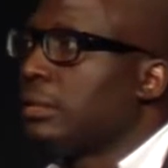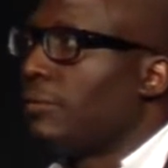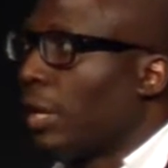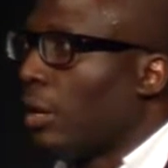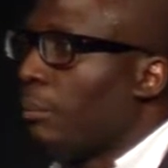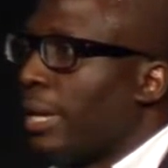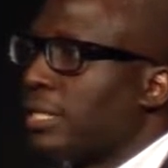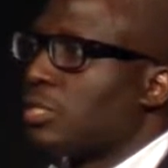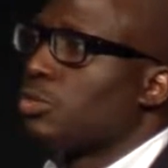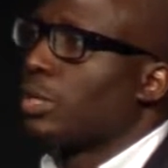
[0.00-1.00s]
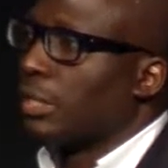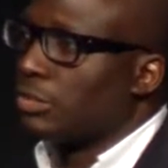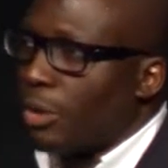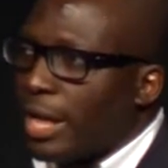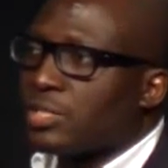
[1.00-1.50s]
development, you can
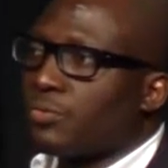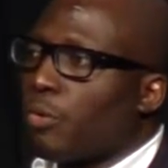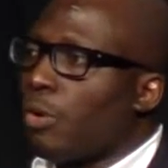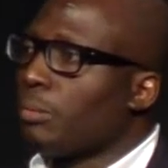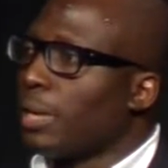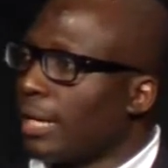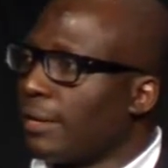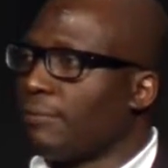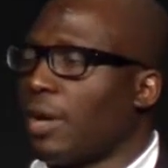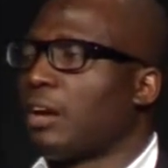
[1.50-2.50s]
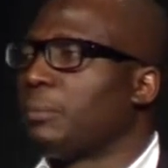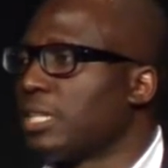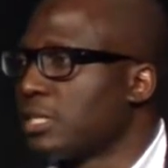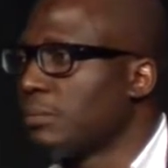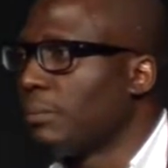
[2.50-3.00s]
transform an
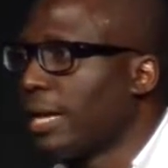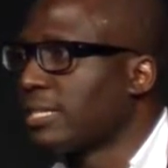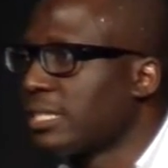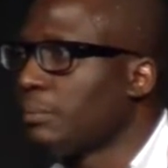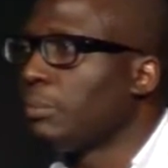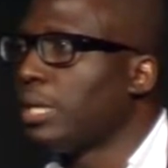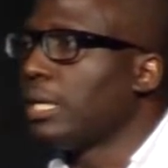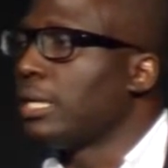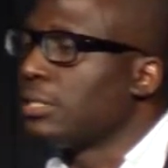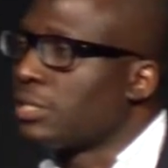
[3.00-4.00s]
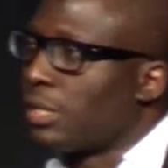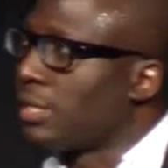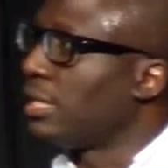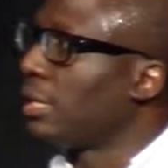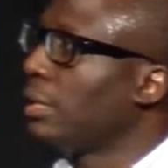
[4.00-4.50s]
environment by simply
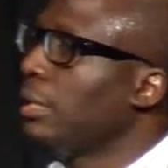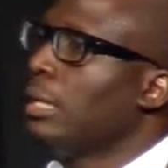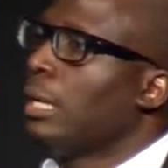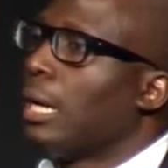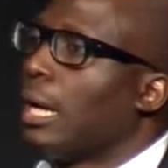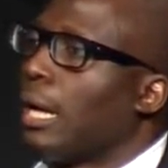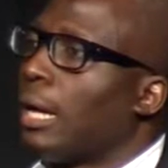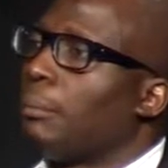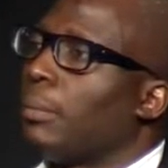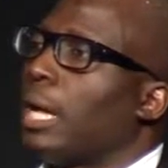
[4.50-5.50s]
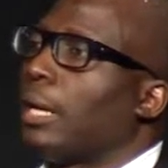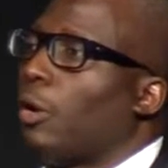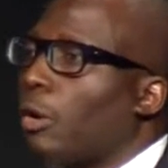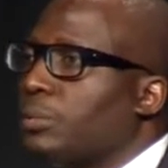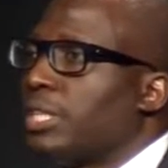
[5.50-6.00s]
inserting an
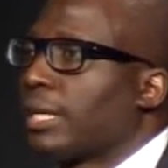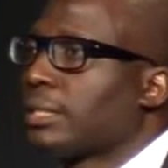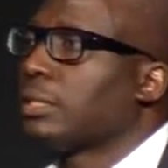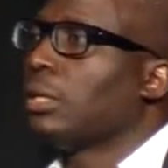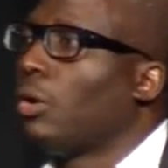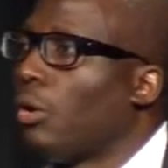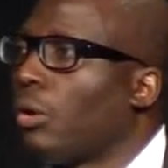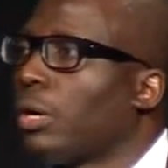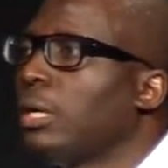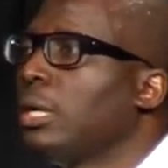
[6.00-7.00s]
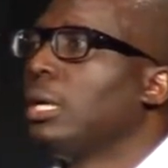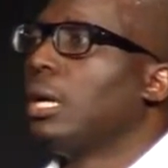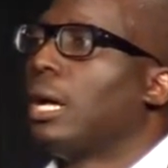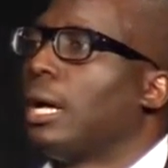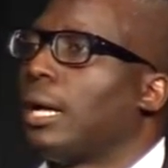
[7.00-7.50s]
object or
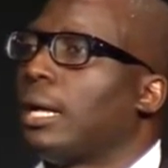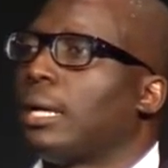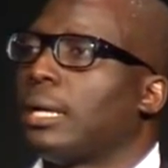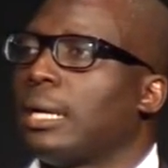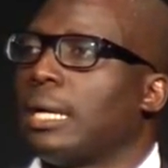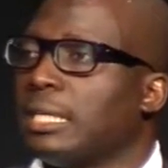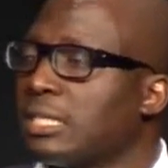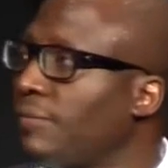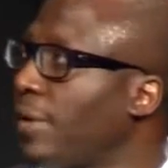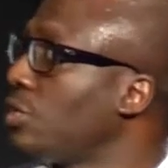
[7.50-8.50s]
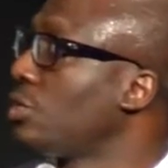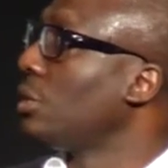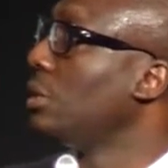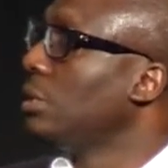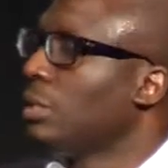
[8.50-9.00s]
an
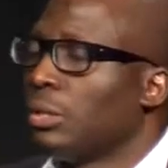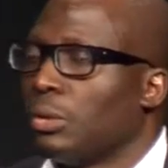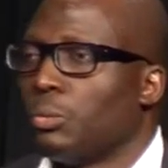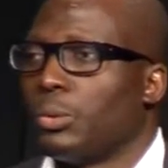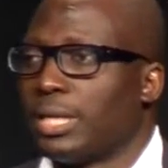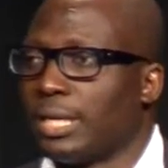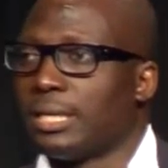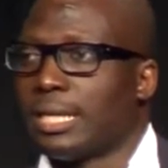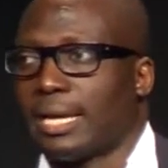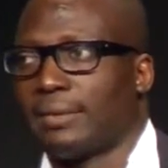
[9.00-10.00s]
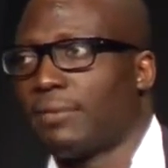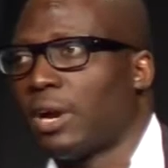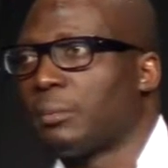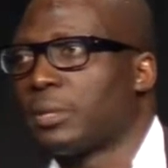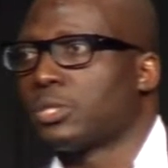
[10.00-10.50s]
intervention within that
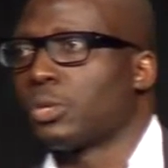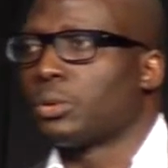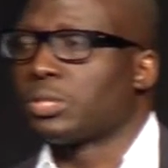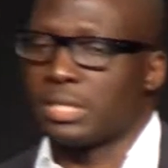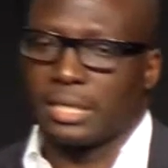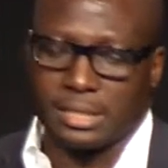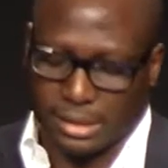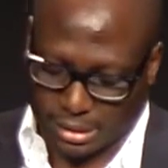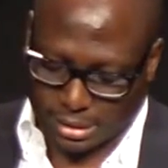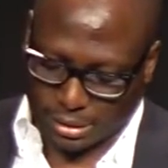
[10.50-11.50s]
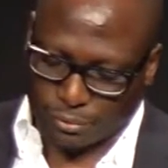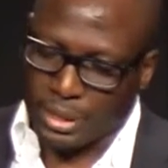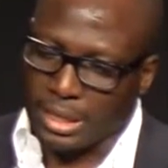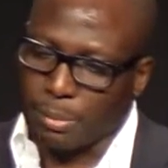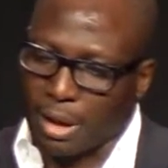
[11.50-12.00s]
environment. So it's a
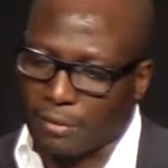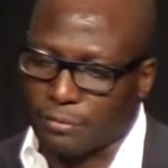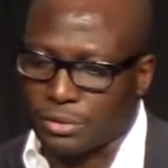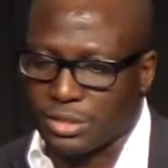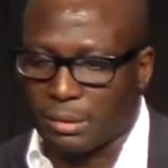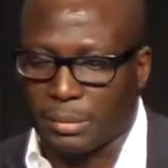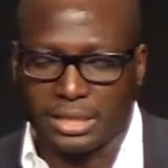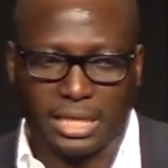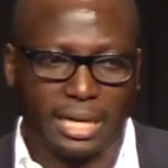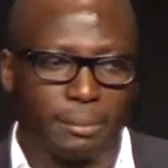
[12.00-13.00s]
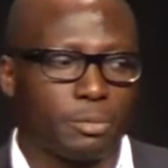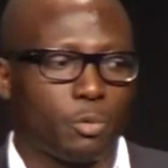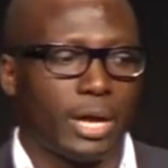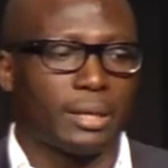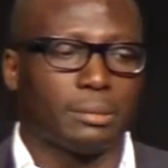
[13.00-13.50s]
really powerful statement, and I'm
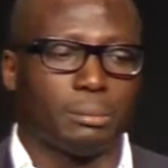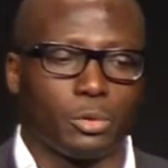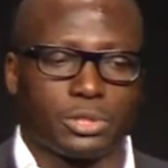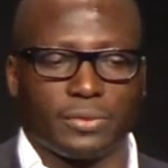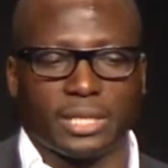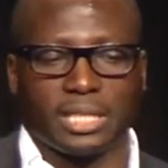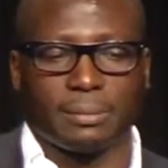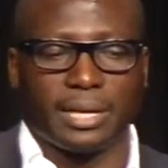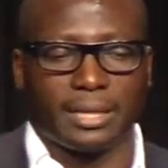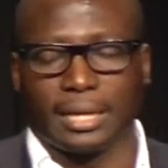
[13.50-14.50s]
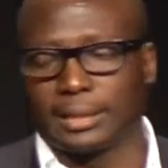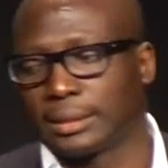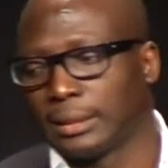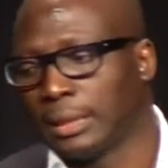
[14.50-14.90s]
quite motivated by that.